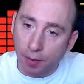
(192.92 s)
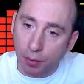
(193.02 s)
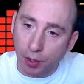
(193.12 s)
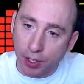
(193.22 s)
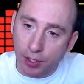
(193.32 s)

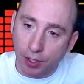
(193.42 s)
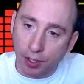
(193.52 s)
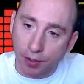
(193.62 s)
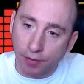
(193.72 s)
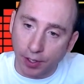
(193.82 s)
Put this
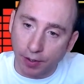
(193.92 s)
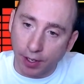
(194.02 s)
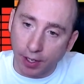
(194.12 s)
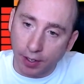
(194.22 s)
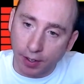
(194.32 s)
third finger
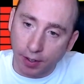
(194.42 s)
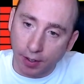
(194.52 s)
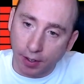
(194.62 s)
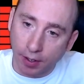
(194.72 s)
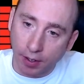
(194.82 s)
here.
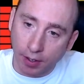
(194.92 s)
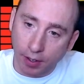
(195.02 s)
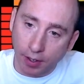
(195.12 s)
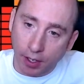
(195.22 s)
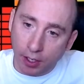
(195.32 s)

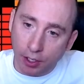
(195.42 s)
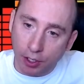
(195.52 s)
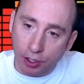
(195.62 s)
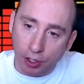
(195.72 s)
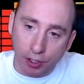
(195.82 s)
You
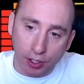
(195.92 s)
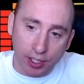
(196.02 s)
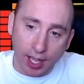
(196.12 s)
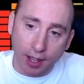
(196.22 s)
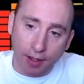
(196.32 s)
could use your
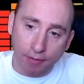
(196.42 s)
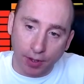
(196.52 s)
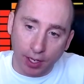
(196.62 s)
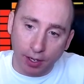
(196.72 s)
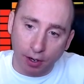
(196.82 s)
second
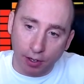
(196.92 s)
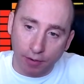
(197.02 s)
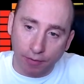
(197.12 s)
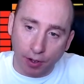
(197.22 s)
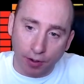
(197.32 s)
finger or
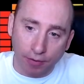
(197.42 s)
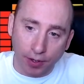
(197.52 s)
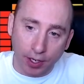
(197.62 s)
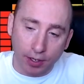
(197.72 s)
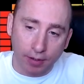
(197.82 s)
your 4th
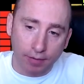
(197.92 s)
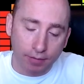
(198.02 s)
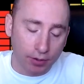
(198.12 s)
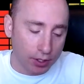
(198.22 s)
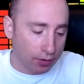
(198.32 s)
finger,
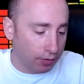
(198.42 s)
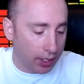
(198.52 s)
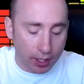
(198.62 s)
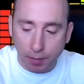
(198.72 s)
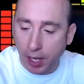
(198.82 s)
doesn't
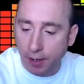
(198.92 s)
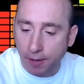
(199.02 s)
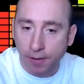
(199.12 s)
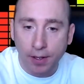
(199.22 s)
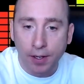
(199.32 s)
really matter.
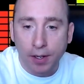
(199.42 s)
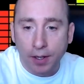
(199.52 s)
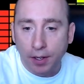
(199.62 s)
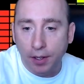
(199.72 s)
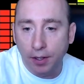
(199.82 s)

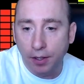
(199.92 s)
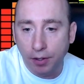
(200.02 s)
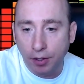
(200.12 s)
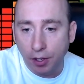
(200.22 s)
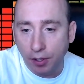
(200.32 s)

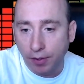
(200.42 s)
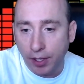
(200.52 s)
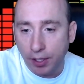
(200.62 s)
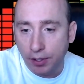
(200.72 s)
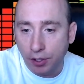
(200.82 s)
Third
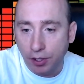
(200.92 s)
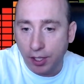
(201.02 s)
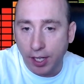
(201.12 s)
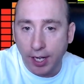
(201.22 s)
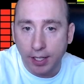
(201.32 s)
finger's just
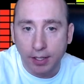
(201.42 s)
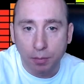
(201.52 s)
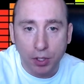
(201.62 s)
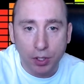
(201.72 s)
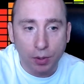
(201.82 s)
a nice in
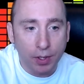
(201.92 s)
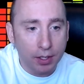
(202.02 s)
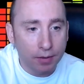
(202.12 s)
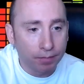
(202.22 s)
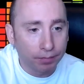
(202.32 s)
between.